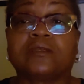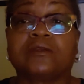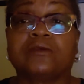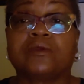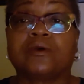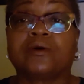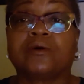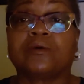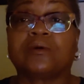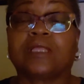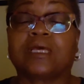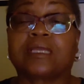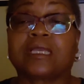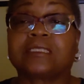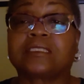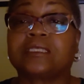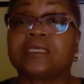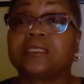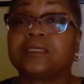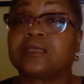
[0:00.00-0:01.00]
you know, like I
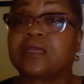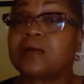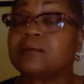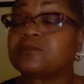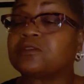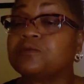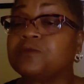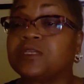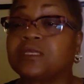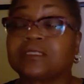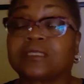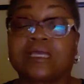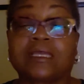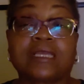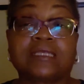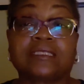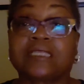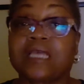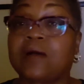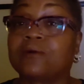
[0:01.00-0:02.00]
said, it comes to me because, like I said,